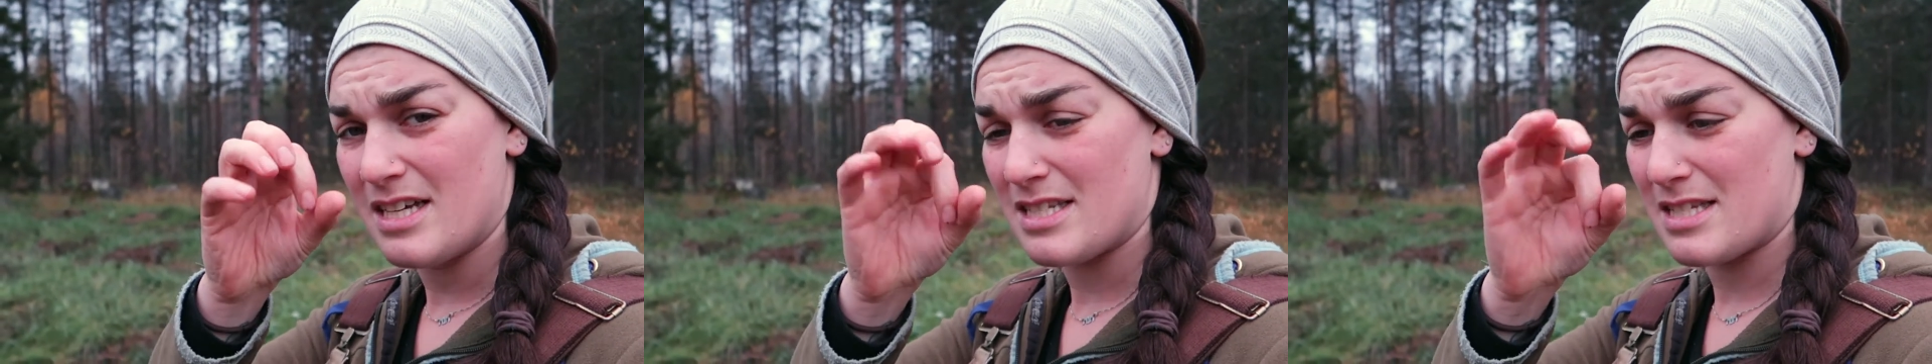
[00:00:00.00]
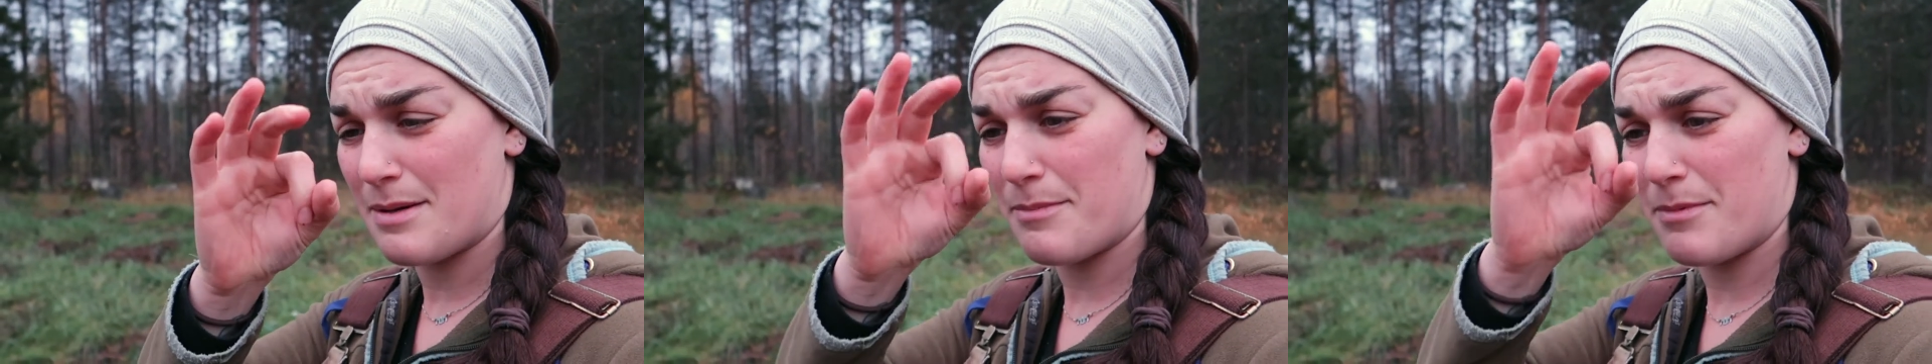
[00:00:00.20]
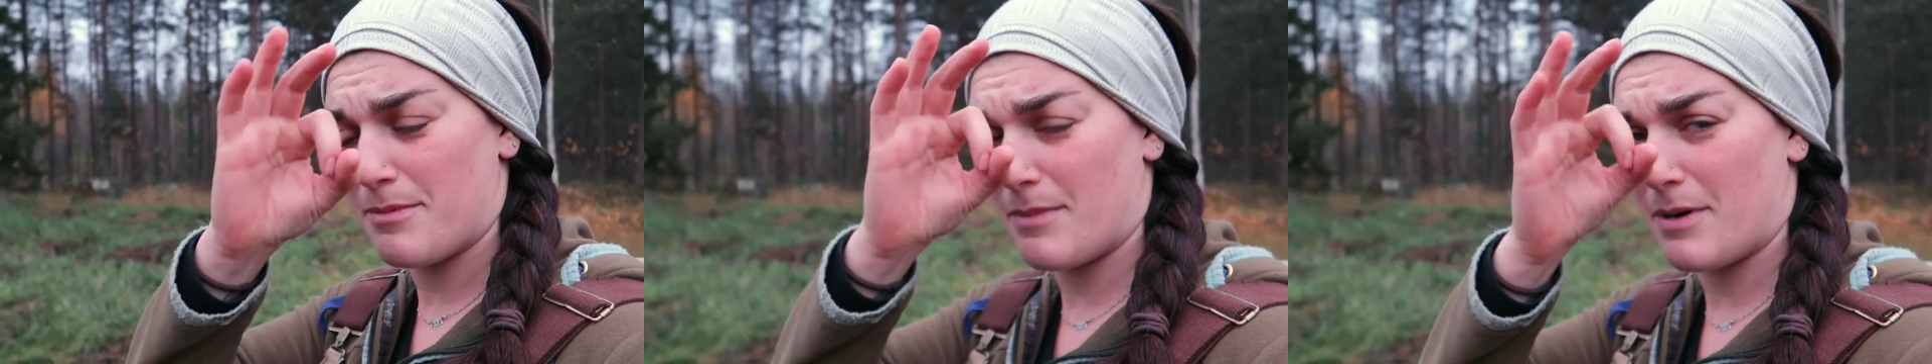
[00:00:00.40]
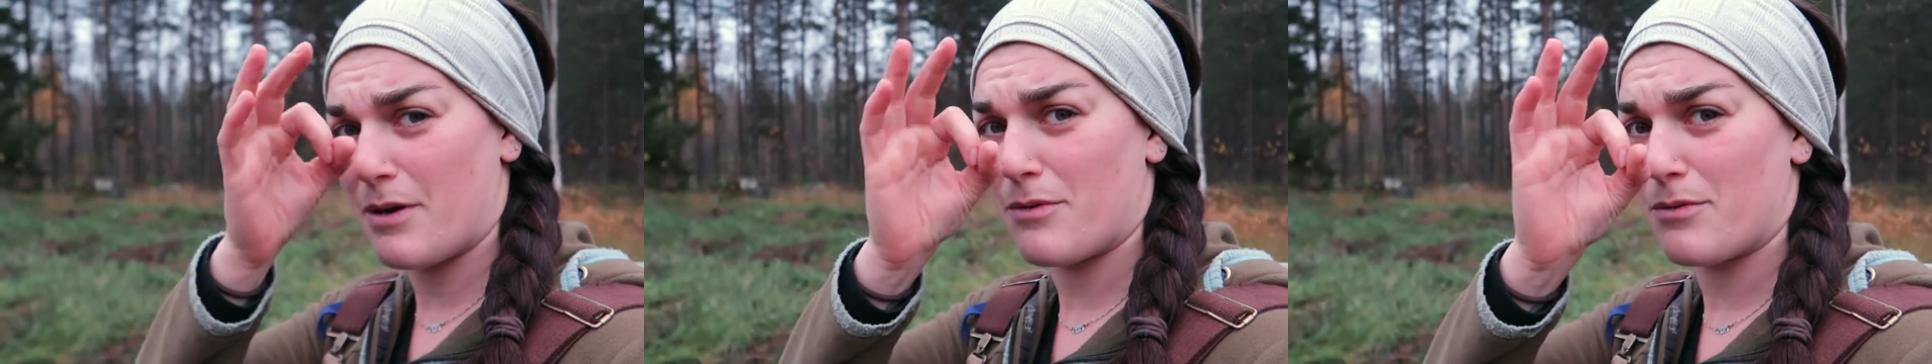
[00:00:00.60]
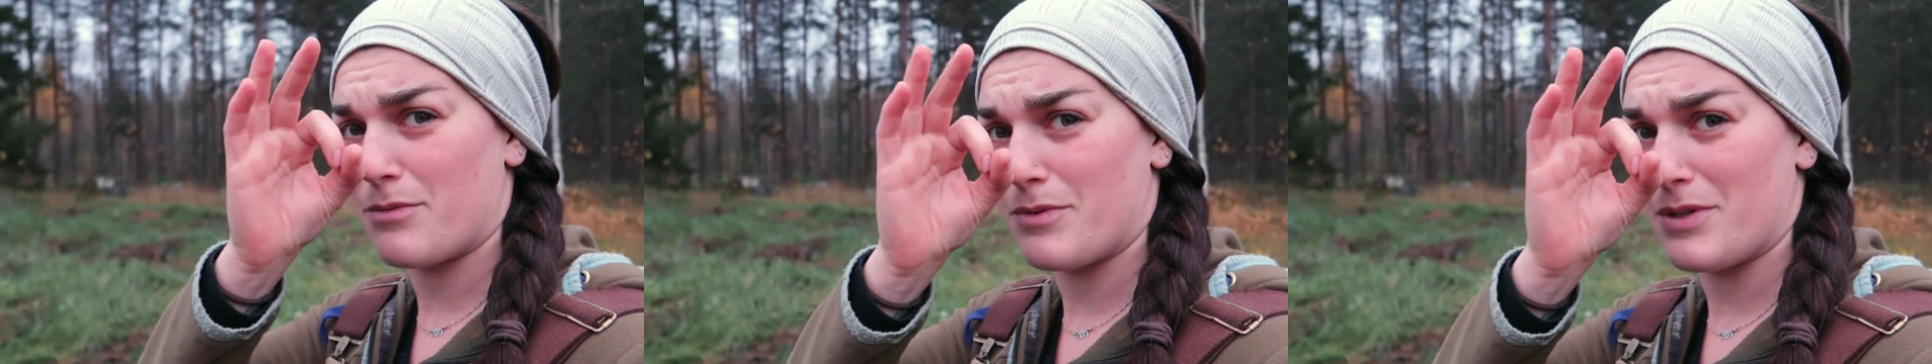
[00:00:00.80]
Some
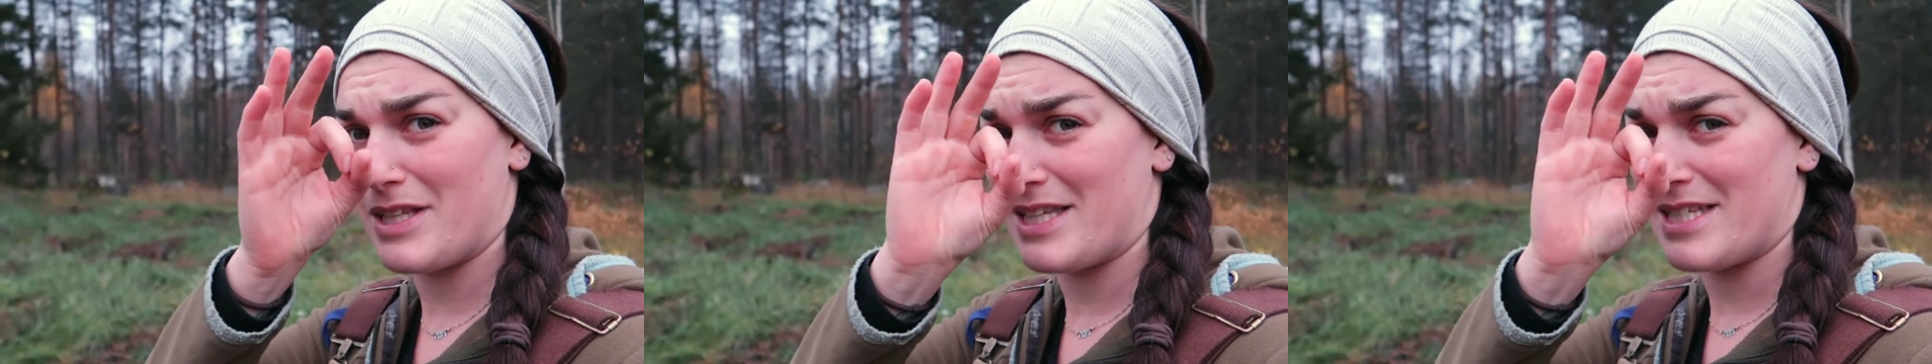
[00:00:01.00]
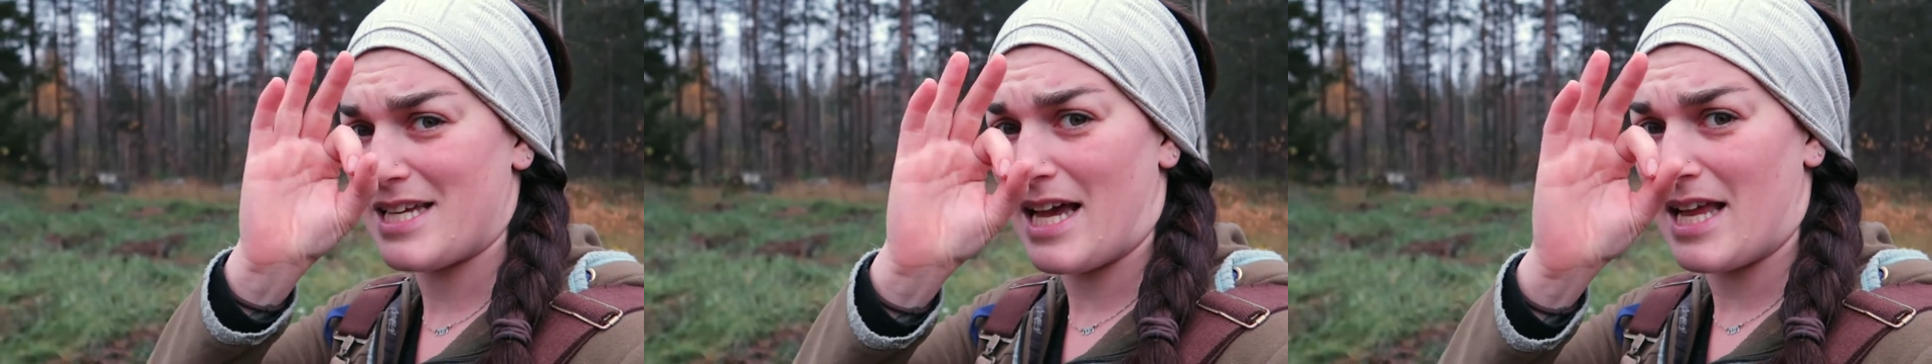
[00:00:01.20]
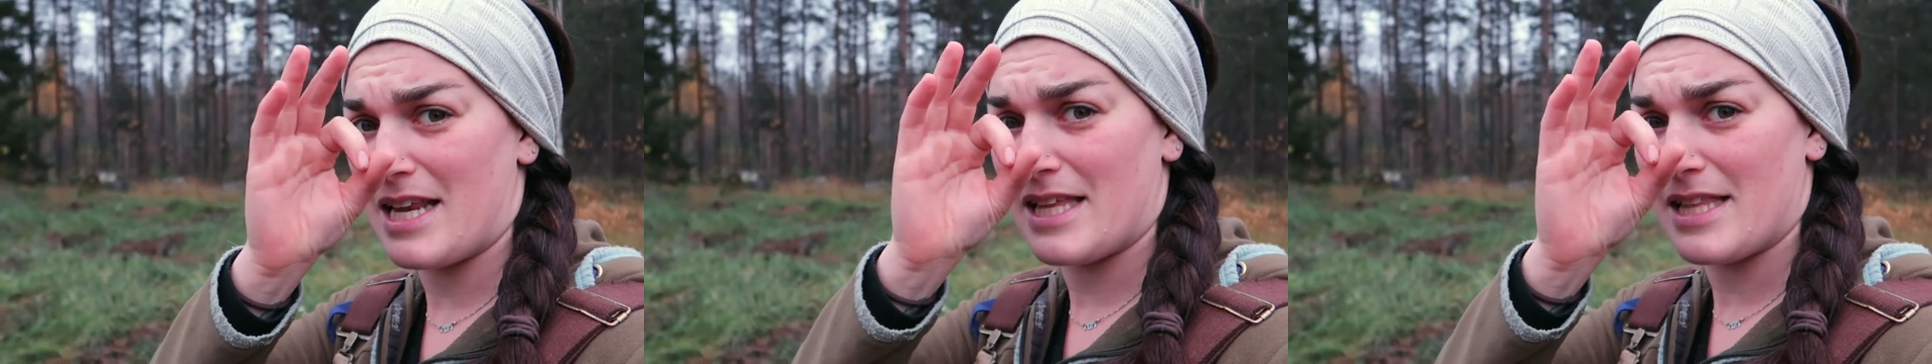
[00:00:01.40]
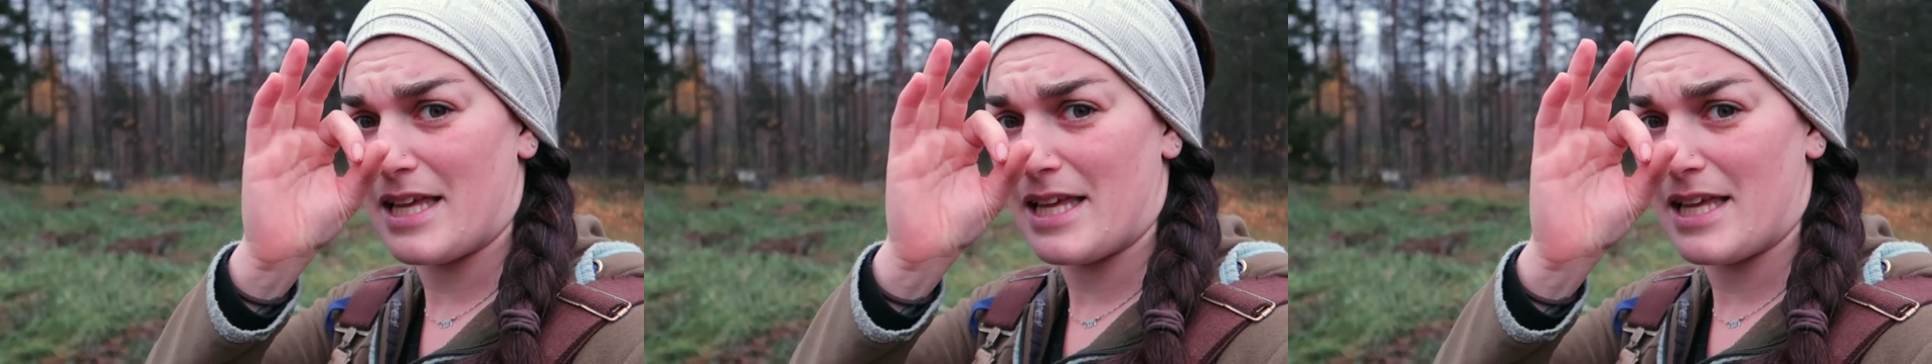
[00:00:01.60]
are really tiny,